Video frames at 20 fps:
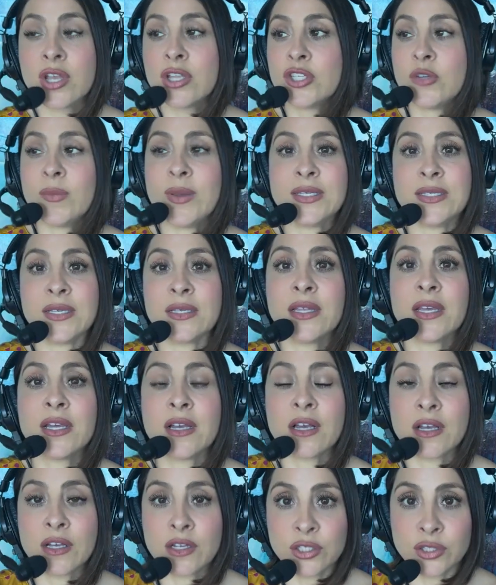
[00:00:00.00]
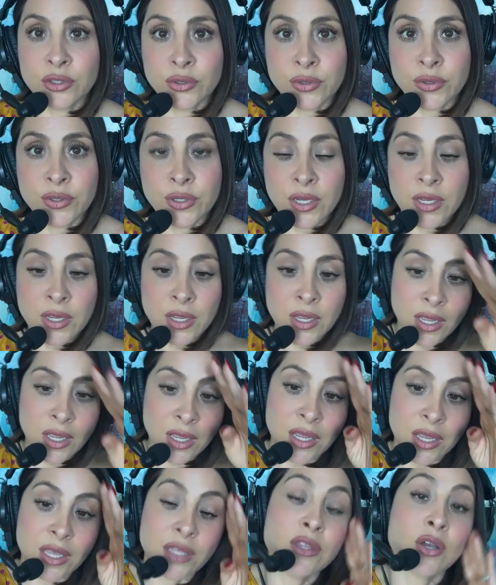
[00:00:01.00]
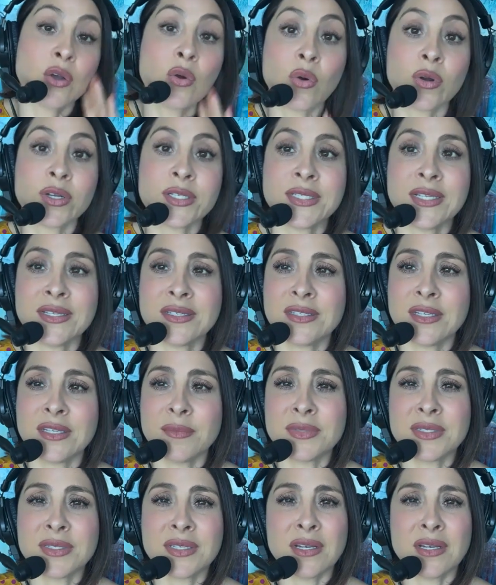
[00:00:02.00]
to basically conclude in the court systems.